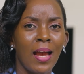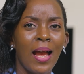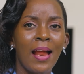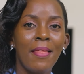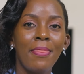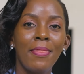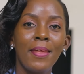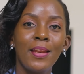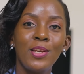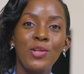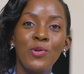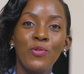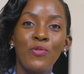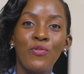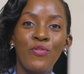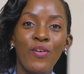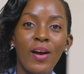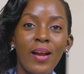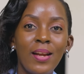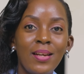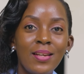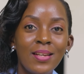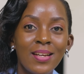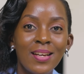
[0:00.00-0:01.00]
And then you
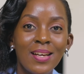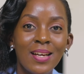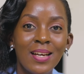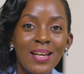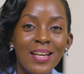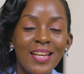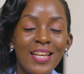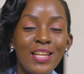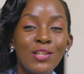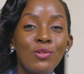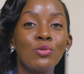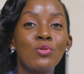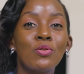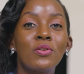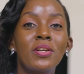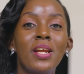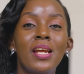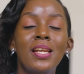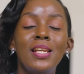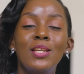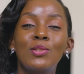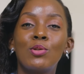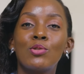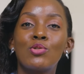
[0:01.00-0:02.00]
find he's not on
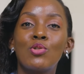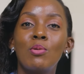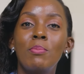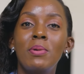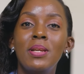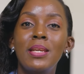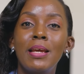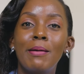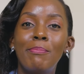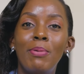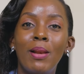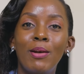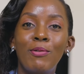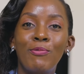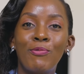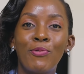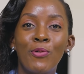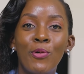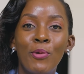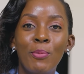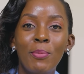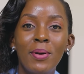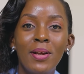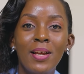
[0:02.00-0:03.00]
any social media
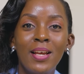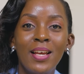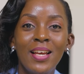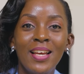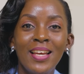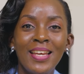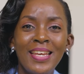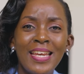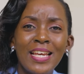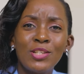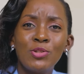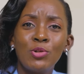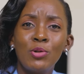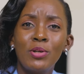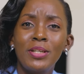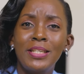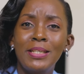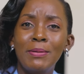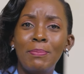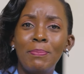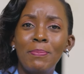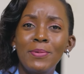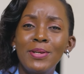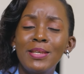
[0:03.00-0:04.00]
platform. He has no
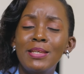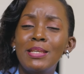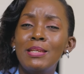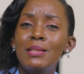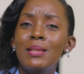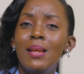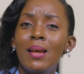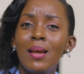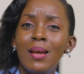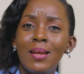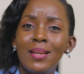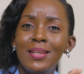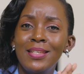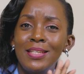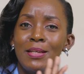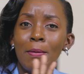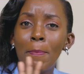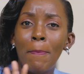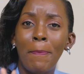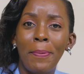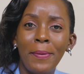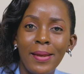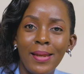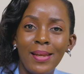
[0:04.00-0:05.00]

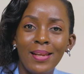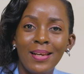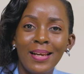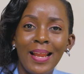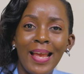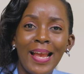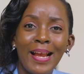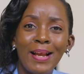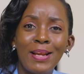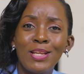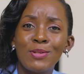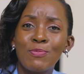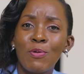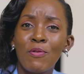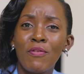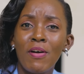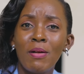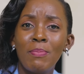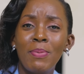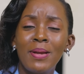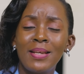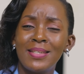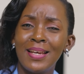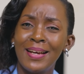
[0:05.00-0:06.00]
DP, like his profile
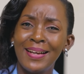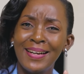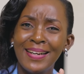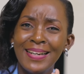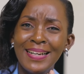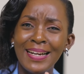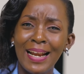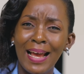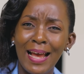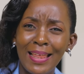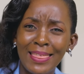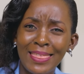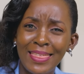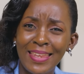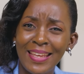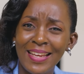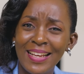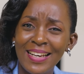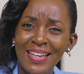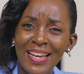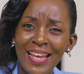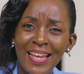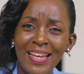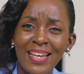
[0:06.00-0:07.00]
picture, nothing.
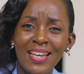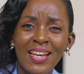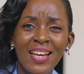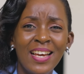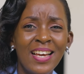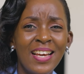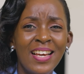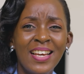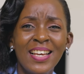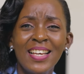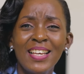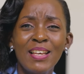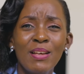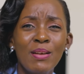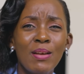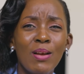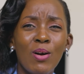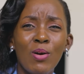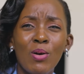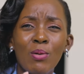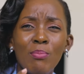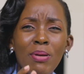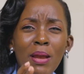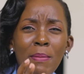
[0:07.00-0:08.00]
Like,
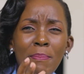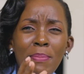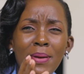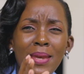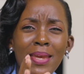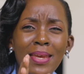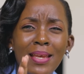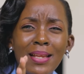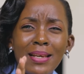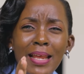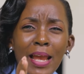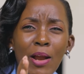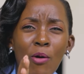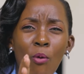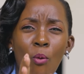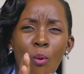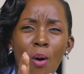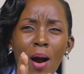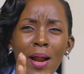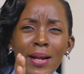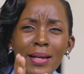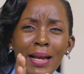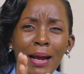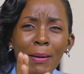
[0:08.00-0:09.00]
maybe
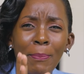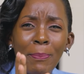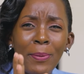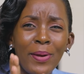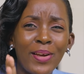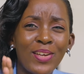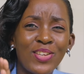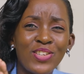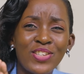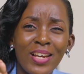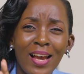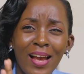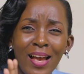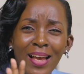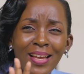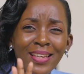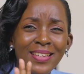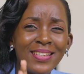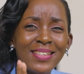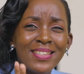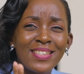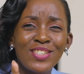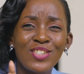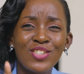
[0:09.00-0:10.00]
one picture,
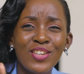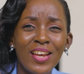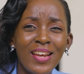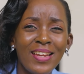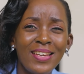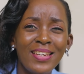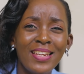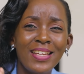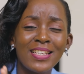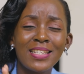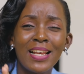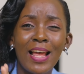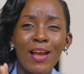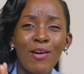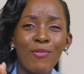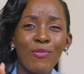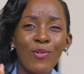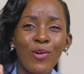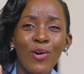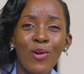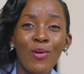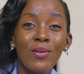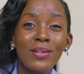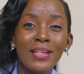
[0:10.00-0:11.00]
it's shady, it's like
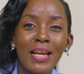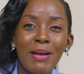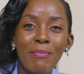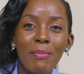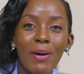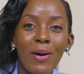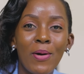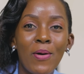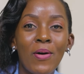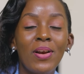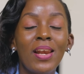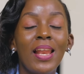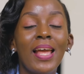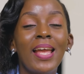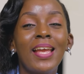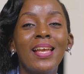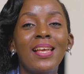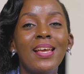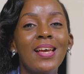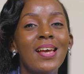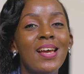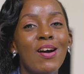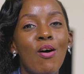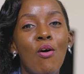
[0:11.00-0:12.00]
for a long time ago.
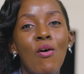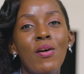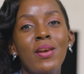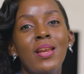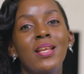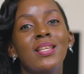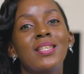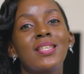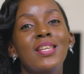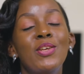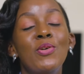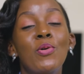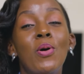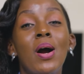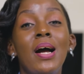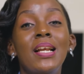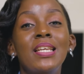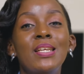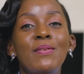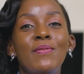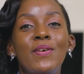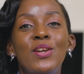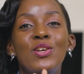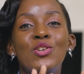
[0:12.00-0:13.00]
Like, honestly, you can't
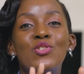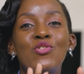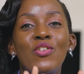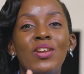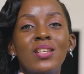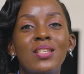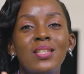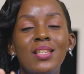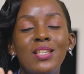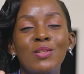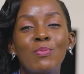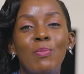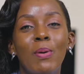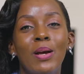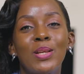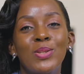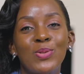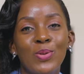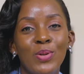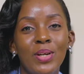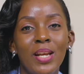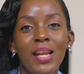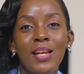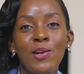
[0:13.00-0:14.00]
even trust this
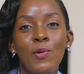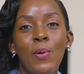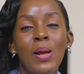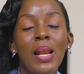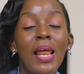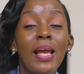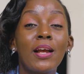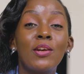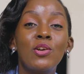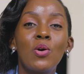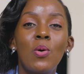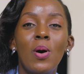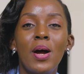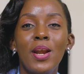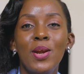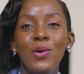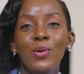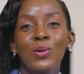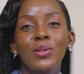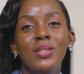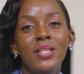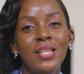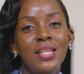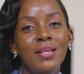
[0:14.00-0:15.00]
person anyway. Like, no one
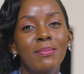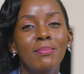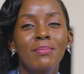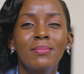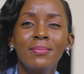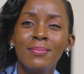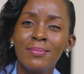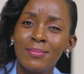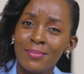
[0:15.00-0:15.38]
knows him.